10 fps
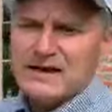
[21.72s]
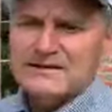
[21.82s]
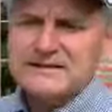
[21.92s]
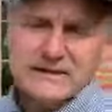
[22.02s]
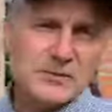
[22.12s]
Uh,
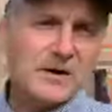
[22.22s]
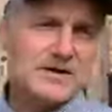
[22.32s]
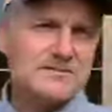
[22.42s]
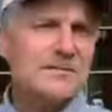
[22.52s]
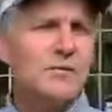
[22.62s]
Steele
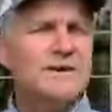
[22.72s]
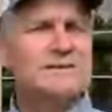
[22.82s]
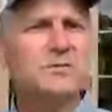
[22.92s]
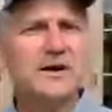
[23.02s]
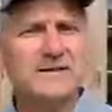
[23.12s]
Burden
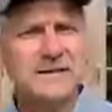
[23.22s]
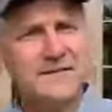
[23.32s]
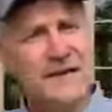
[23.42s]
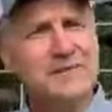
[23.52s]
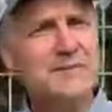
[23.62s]
was one of the
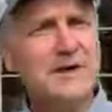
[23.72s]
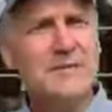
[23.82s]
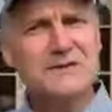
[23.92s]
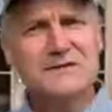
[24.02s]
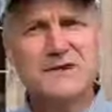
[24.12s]
family
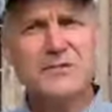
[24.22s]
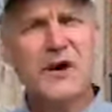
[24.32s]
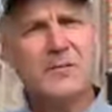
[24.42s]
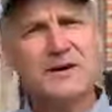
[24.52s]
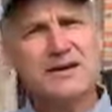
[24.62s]
members of the
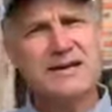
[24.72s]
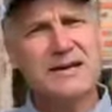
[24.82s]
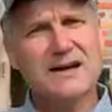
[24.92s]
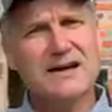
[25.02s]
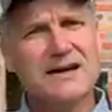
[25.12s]
property
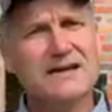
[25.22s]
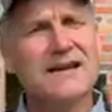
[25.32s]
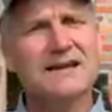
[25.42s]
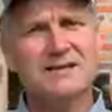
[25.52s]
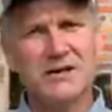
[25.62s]
uh,
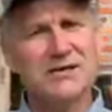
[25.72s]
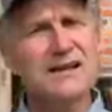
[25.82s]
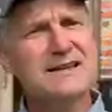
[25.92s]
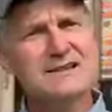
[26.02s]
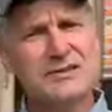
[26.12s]
that
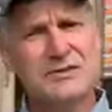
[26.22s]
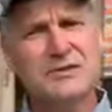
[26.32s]
donated